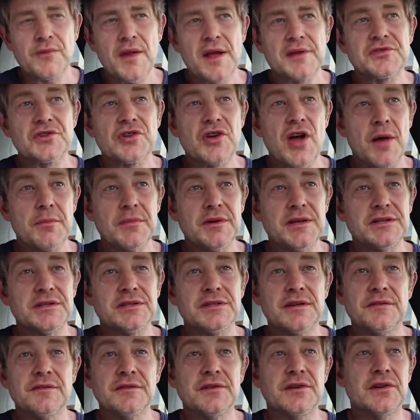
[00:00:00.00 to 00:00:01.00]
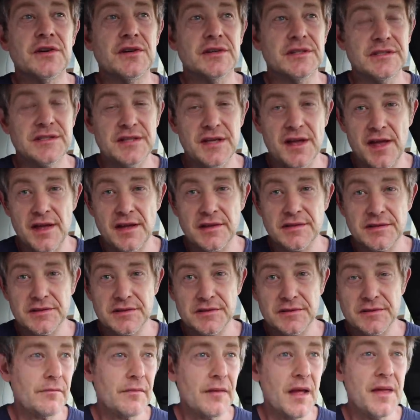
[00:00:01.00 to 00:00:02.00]
It's a combination of good
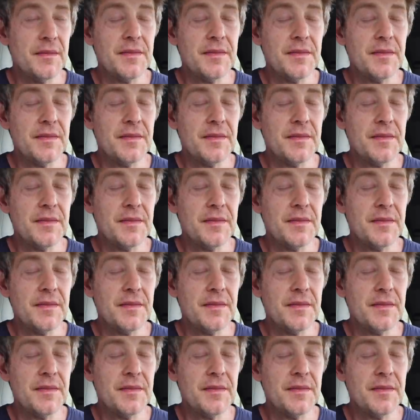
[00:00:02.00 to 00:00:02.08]
taste,